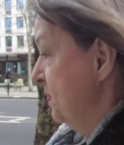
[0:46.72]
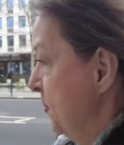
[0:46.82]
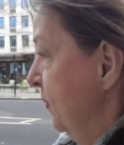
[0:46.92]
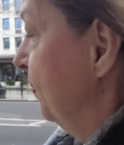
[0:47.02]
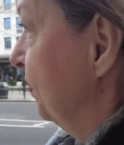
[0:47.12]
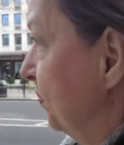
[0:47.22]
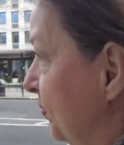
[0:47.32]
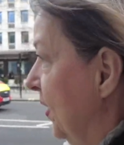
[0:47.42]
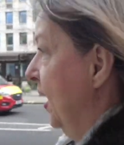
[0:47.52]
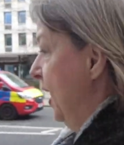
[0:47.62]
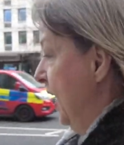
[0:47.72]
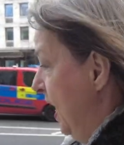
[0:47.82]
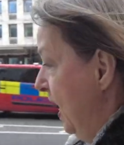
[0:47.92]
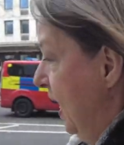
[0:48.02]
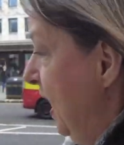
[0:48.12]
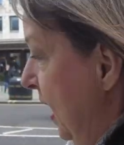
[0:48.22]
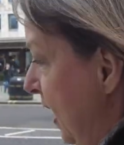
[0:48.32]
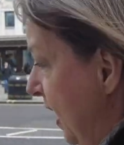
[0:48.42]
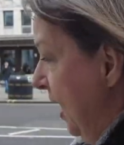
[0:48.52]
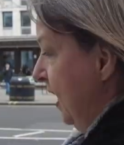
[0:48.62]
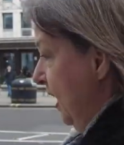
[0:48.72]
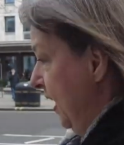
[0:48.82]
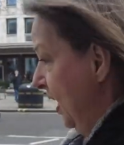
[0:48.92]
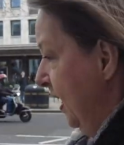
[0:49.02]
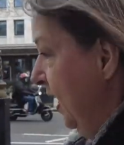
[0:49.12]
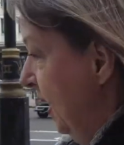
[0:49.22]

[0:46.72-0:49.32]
So you're going to Burlington House now, are you?